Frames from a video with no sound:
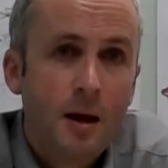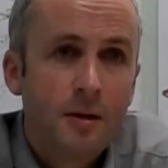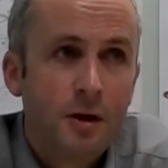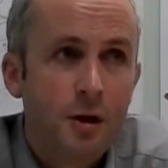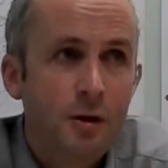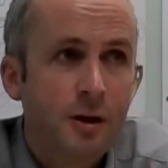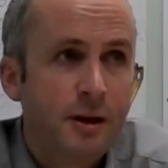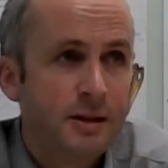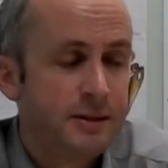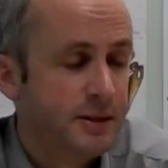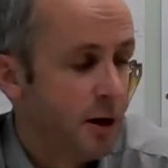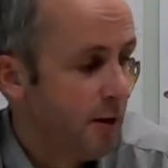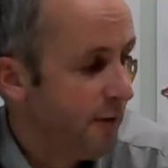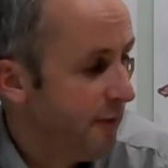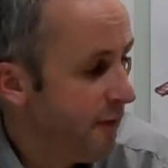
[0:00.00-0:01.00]
The unit
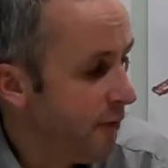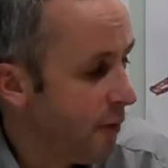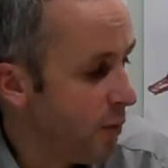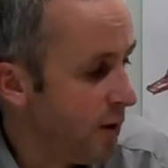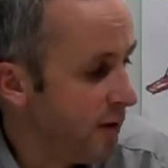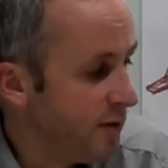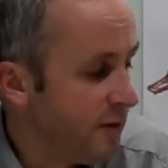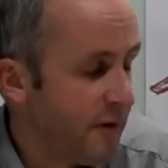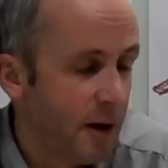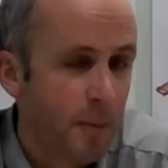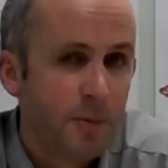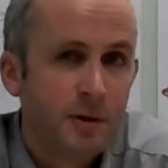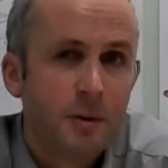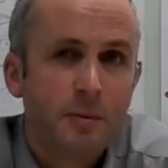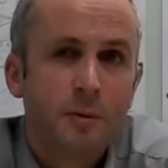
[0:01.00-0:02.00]
itself, we've
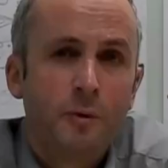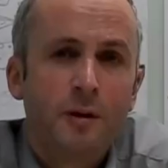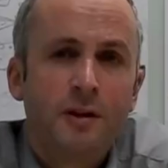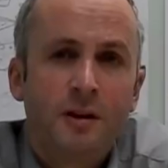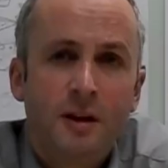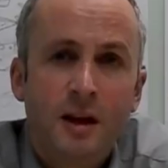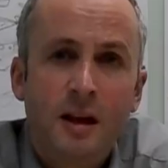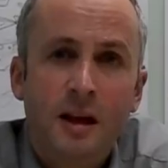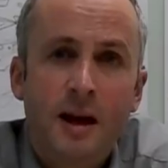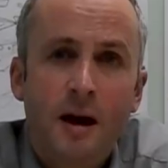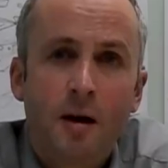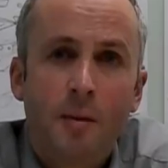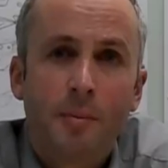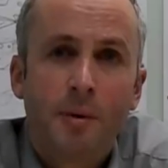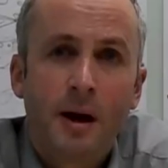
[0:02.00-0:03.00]
developed it with an eddy
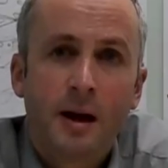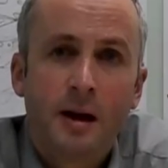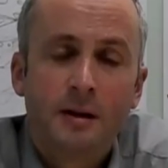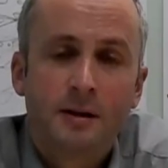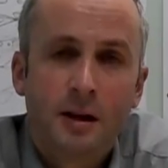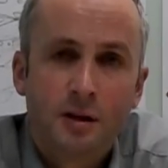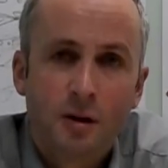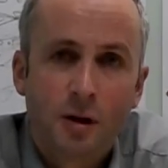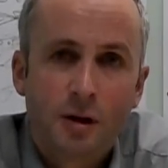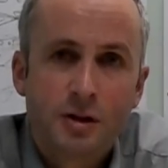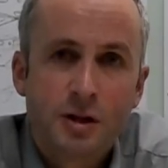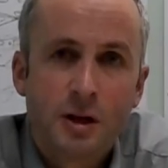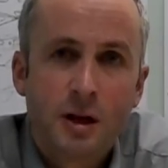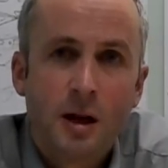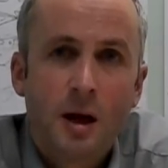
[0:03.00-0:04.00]
current braking
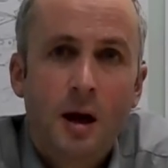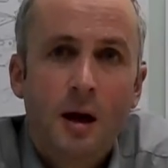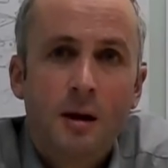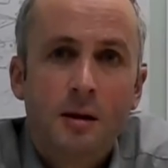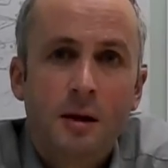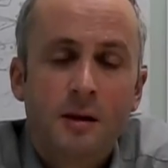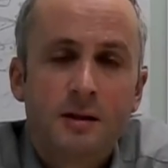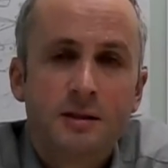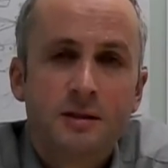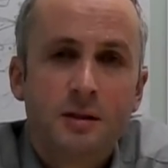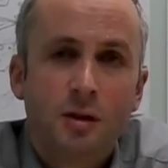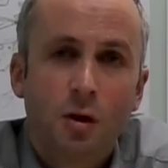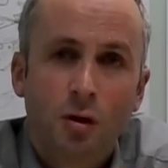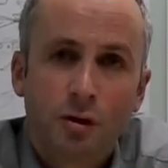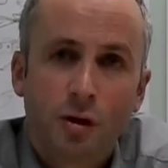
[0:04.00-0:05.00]
technology. This is a
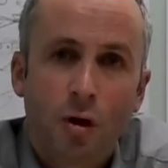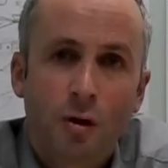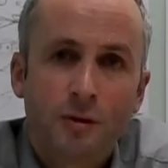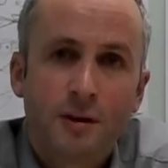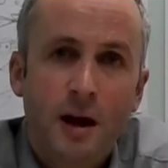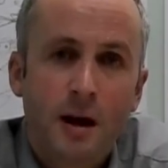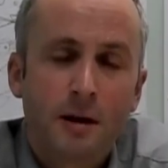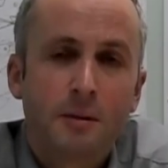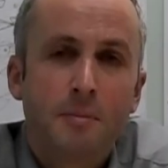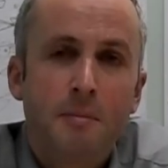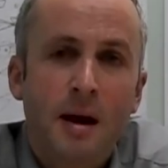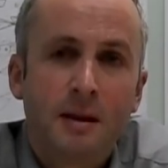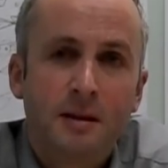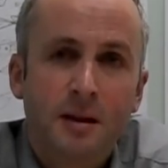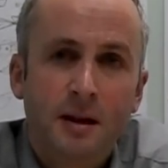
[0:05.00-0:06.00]
non-contact
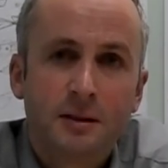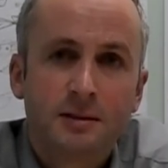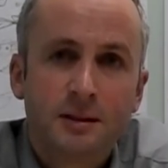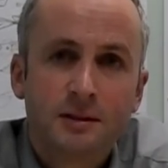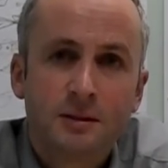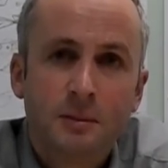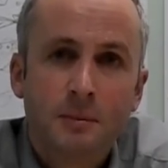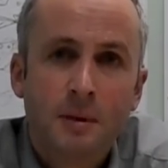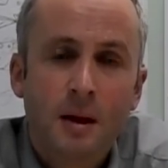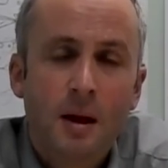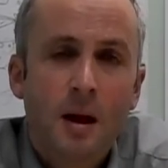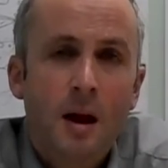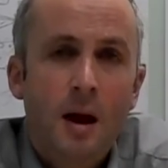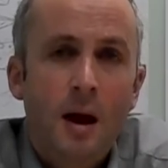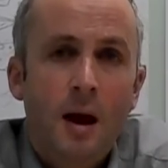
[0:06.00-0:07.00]
magnetic system,
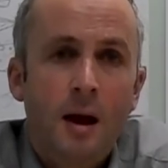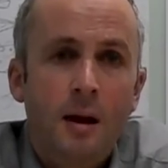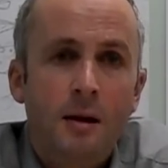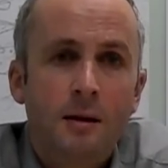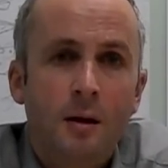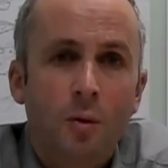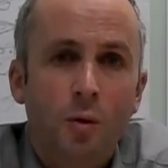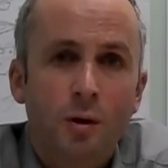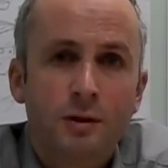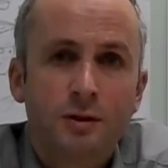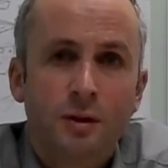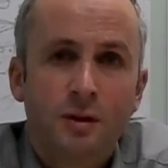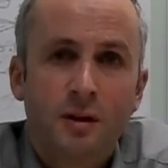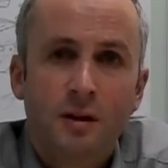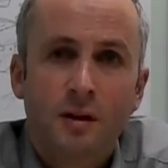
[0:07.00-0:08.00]
and it works
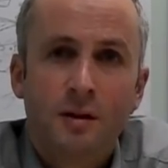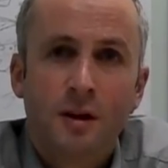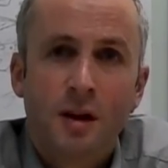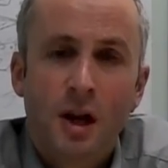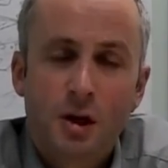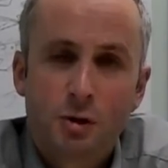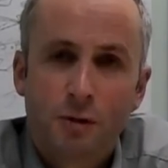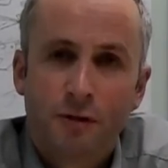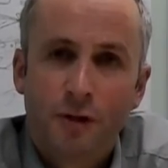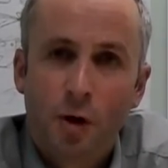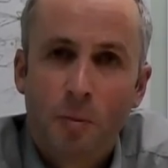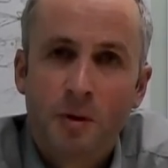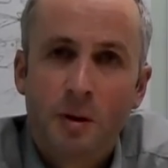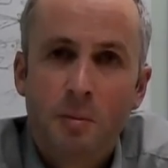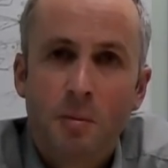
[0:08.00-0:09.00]
on the natural
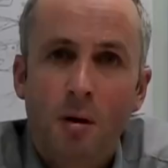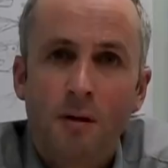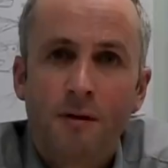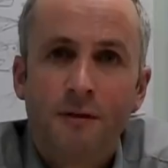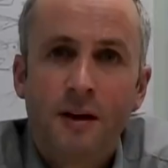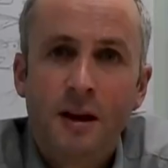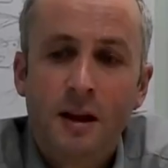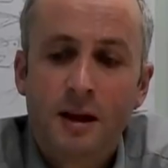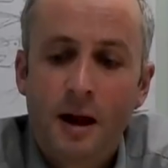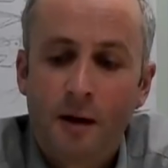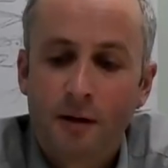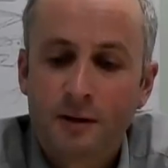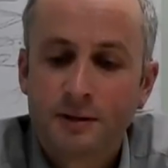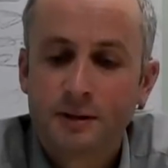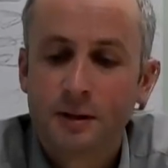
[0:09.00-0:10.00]
phenomenon of eddy
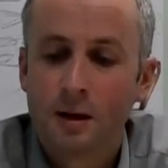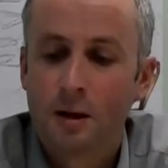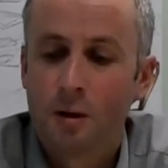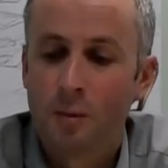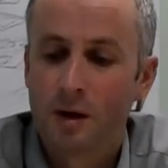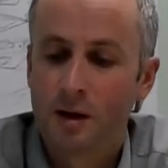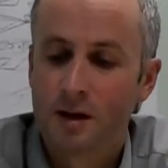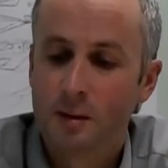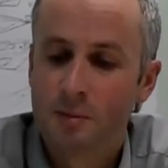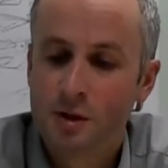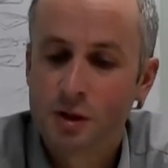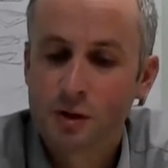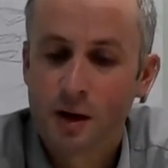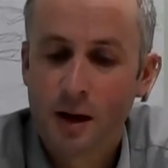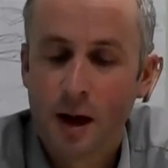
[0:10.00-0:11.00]
currents. We can
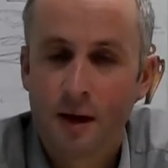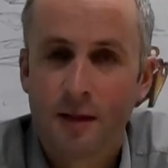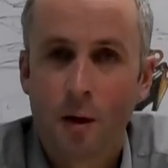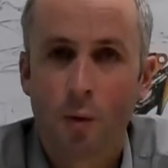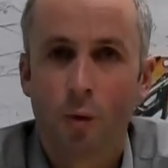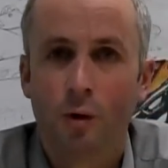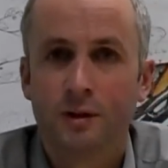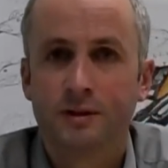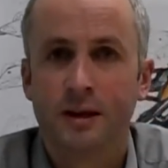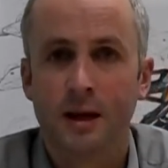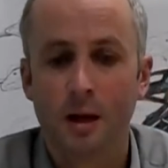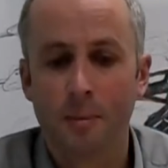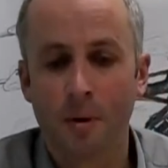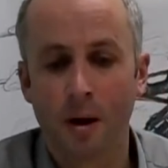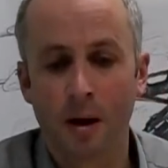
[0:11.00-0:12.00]
demonstrate how that works
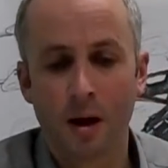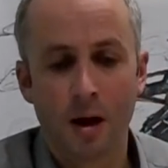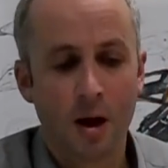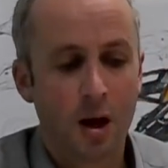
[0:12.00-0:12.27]
here by